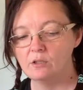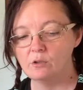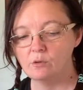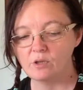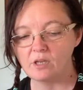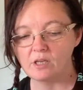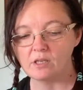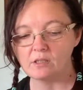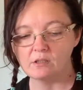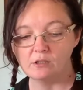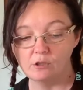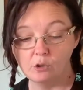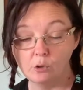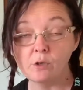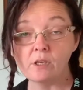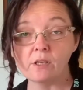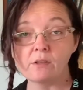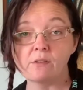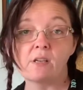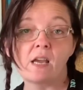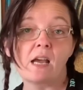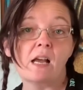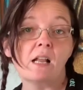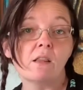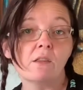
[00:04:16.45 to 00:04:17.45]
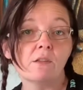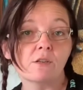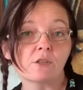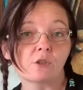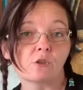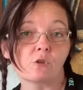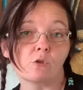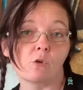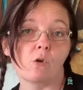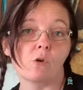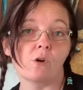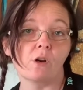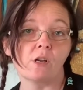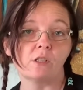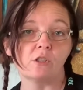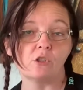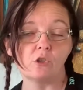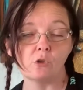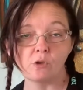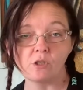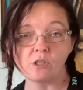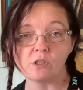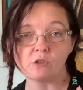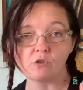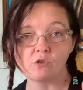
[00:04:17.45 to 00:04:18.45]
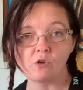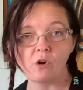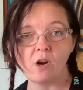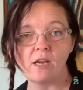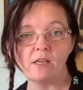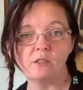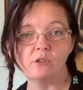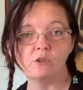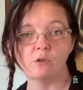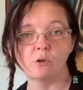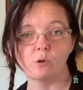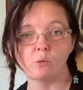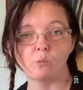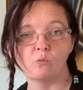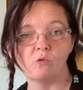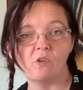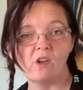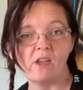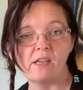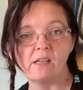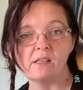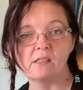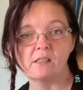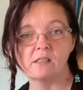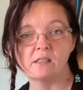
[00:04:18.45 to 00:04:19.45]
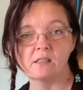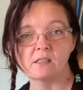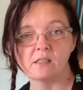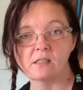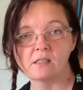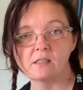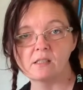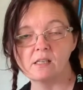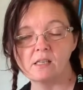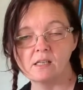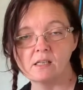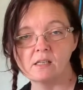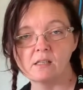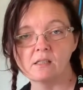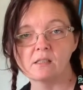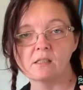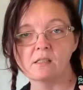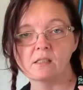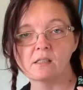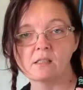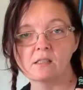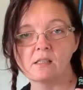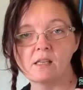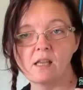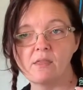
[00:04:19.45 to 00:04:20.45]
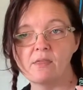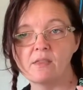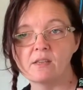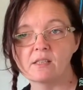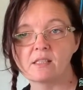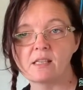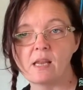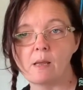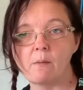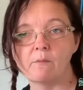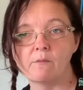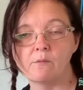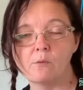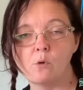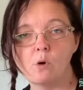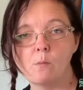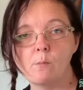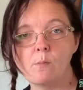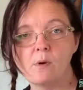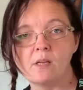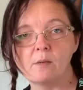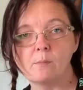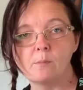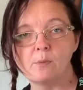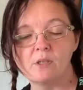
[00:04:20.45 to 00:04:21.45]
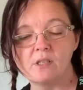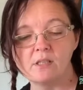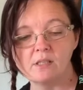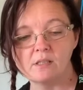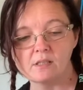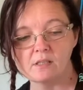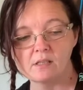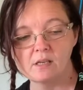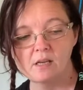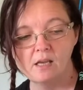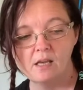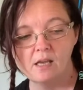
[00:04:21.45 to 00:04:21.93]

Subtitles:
can tell the story and you can try to convey it in the same format, but it's